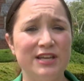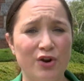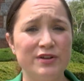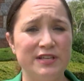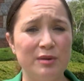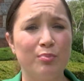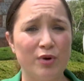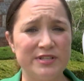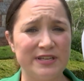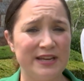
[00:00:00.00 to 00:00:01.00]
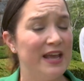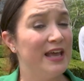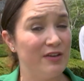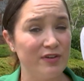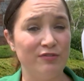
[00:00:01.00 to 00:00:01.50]
years in prison
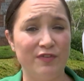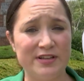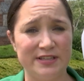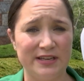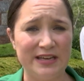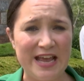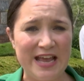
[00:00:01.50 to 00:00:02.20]
if convicted.